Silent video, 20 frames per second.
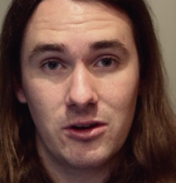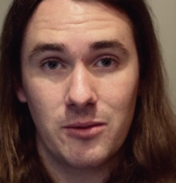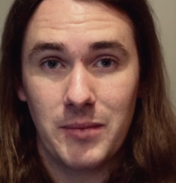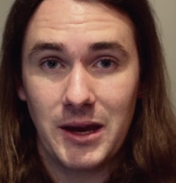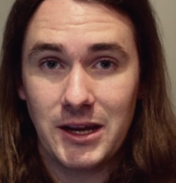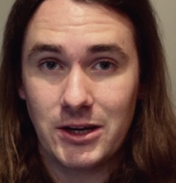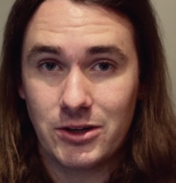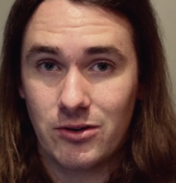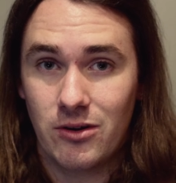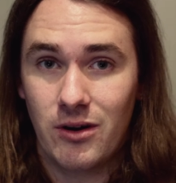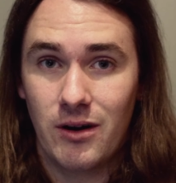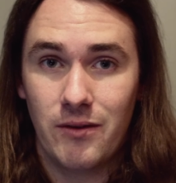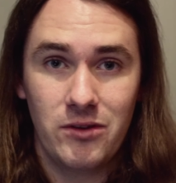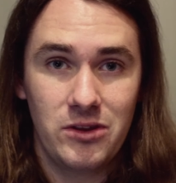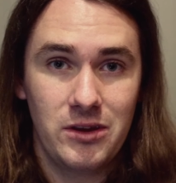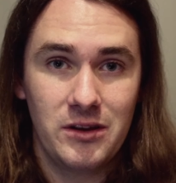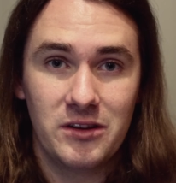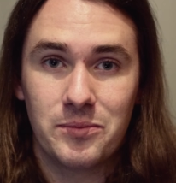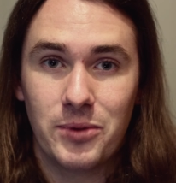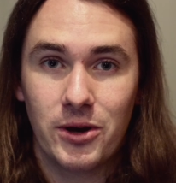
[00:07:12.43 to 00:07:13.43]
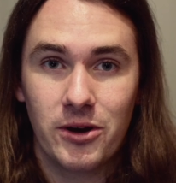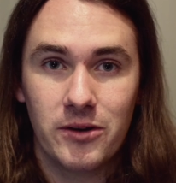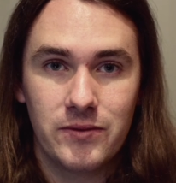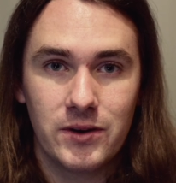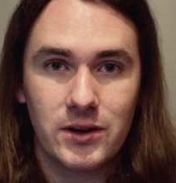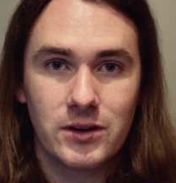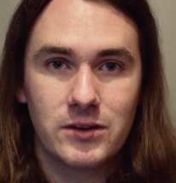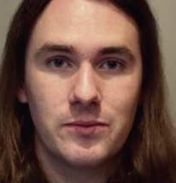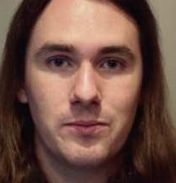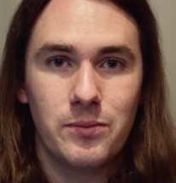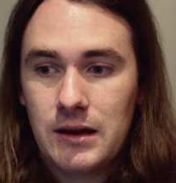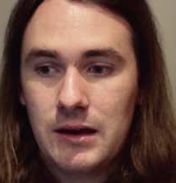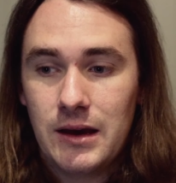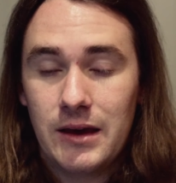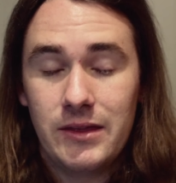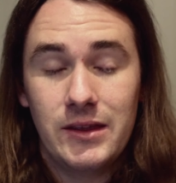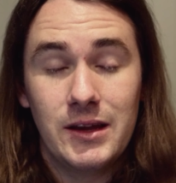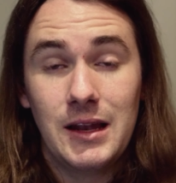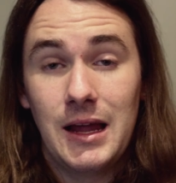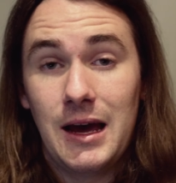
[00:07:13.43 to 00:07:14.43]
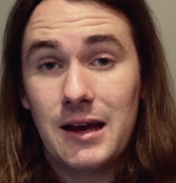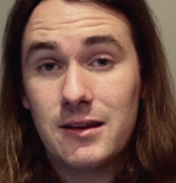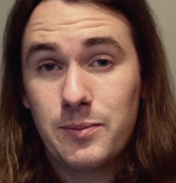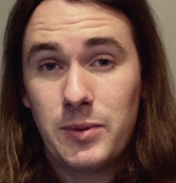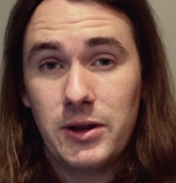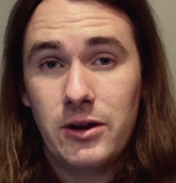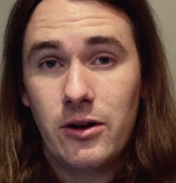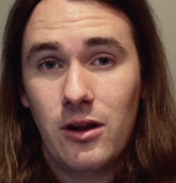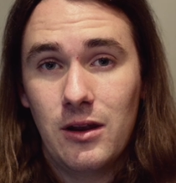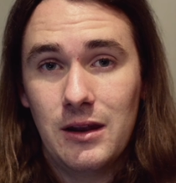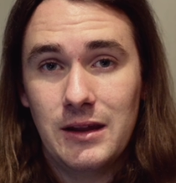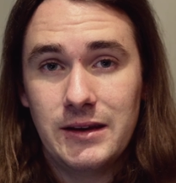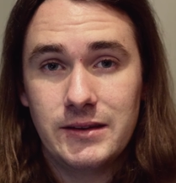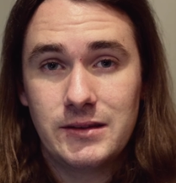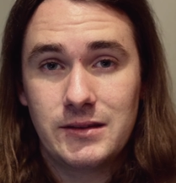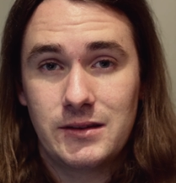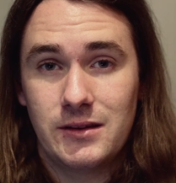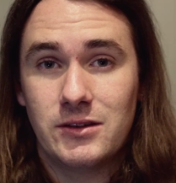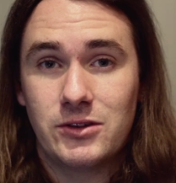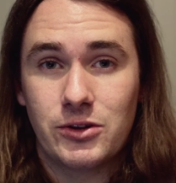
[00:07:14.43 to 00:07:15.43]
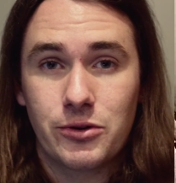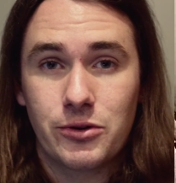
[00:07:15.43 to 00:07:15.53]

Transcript: can make sure everything's perfect. And then last but not least, a